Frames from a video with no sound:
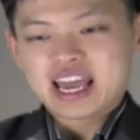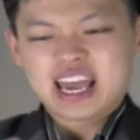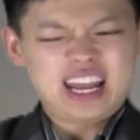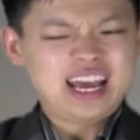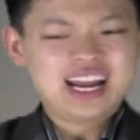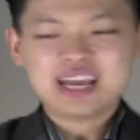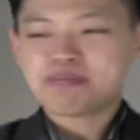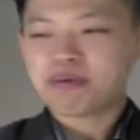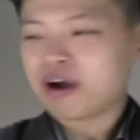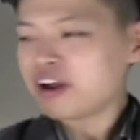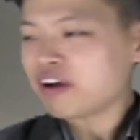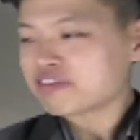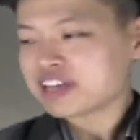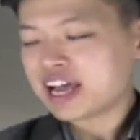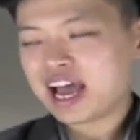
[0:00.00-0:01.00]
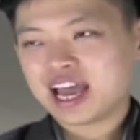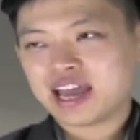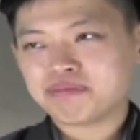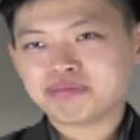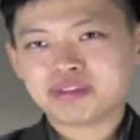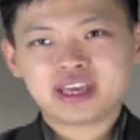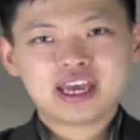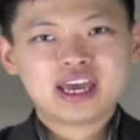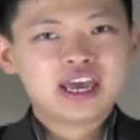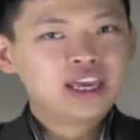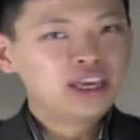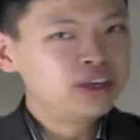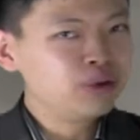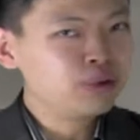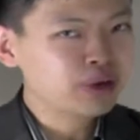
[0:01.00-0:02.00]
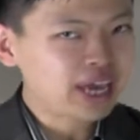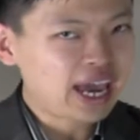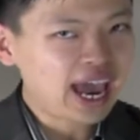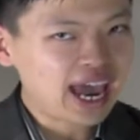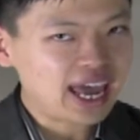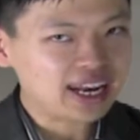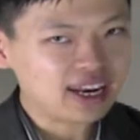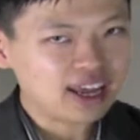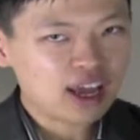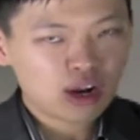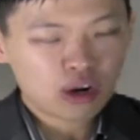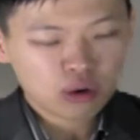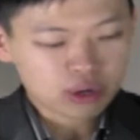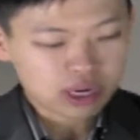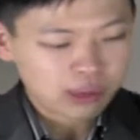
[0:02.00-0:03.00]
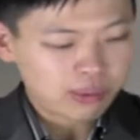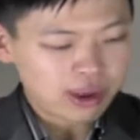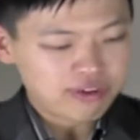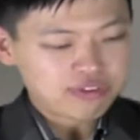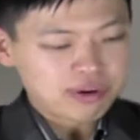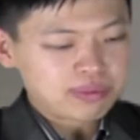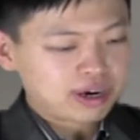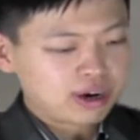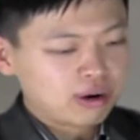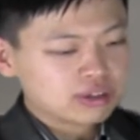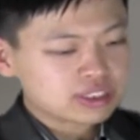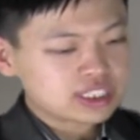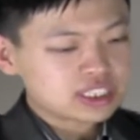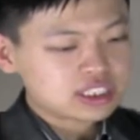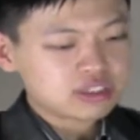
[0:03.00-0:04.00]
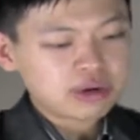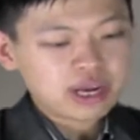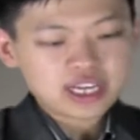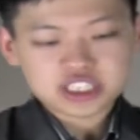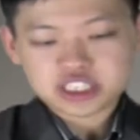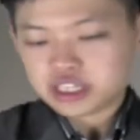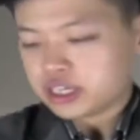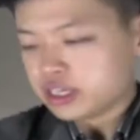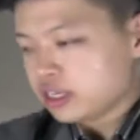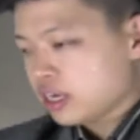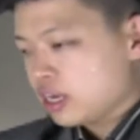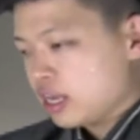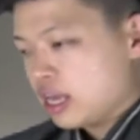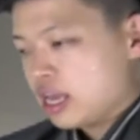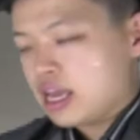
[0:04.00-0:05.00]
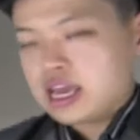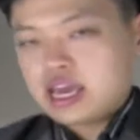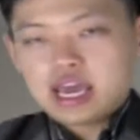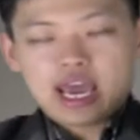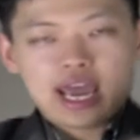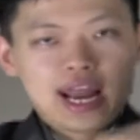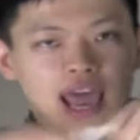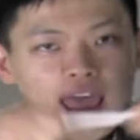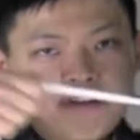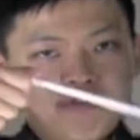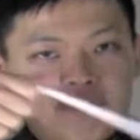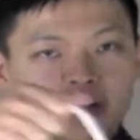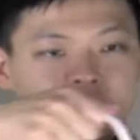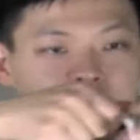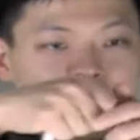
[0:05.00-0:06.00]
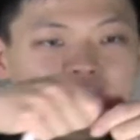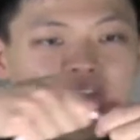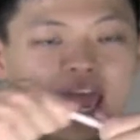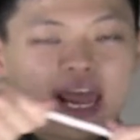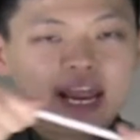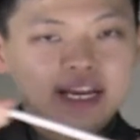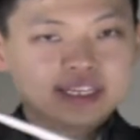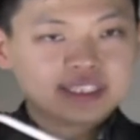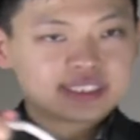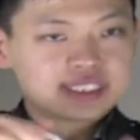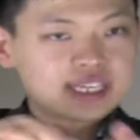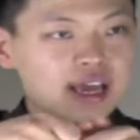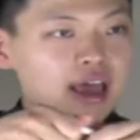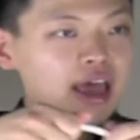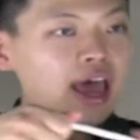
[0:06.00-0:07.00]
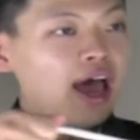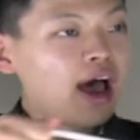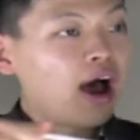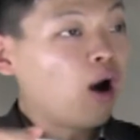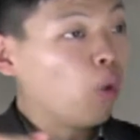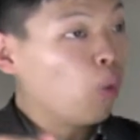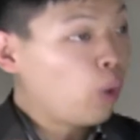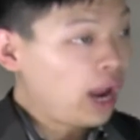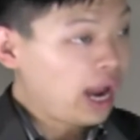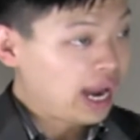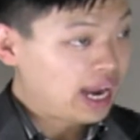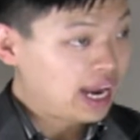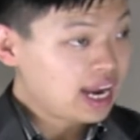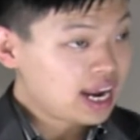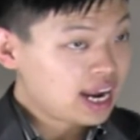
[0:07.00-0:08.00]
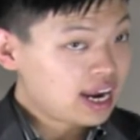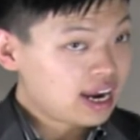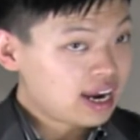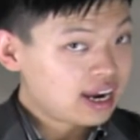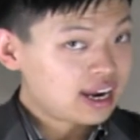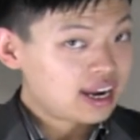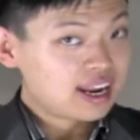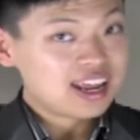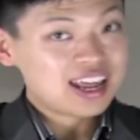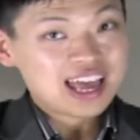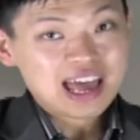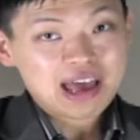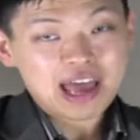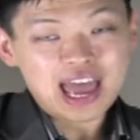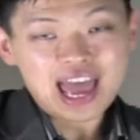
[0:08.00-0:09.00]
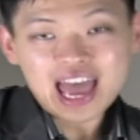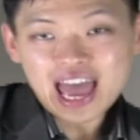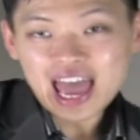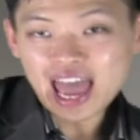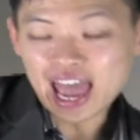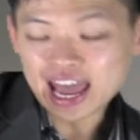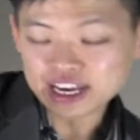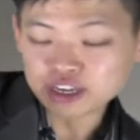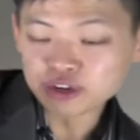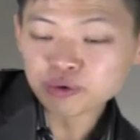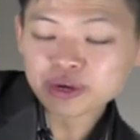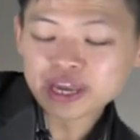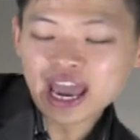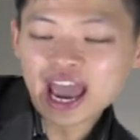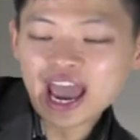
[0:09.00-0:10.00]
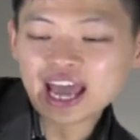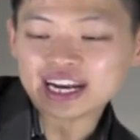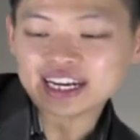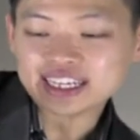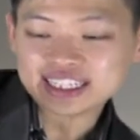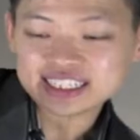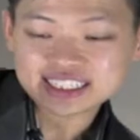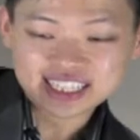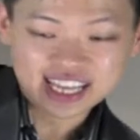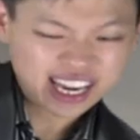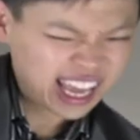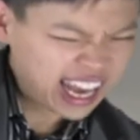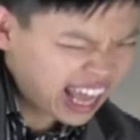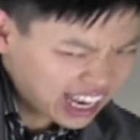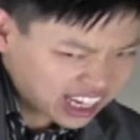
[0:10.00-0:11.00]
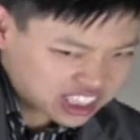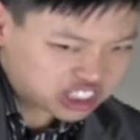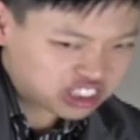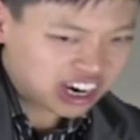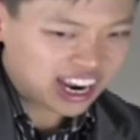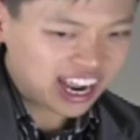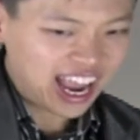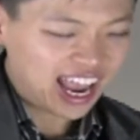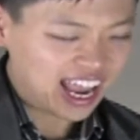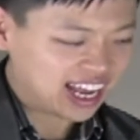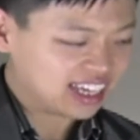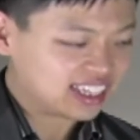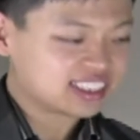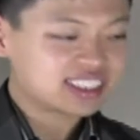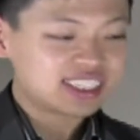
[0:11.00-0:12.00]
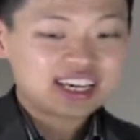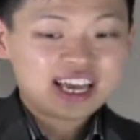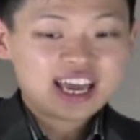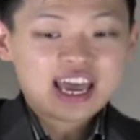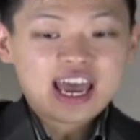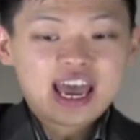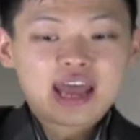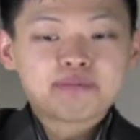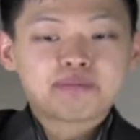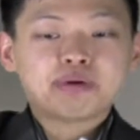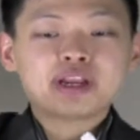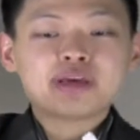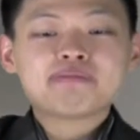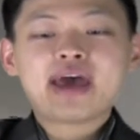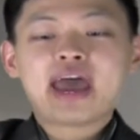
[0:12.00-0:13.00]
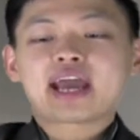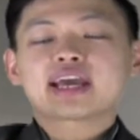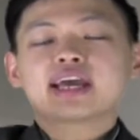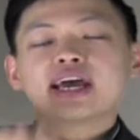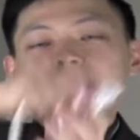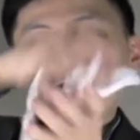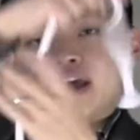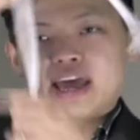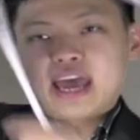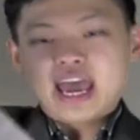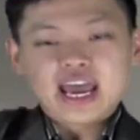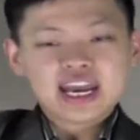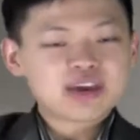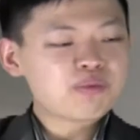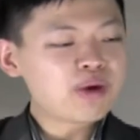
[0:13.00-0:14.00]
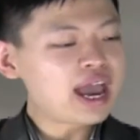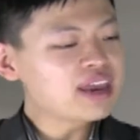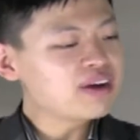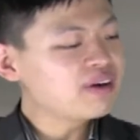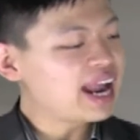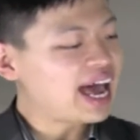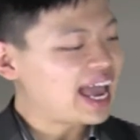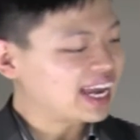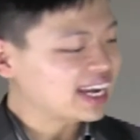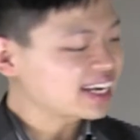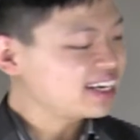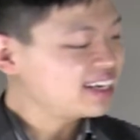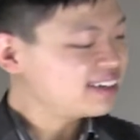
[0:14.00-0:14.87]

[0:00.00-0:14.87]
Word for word: At any point of time, you can look away from the whole situation and have the ends away and you can take an extra ends and put it back anywhere you like.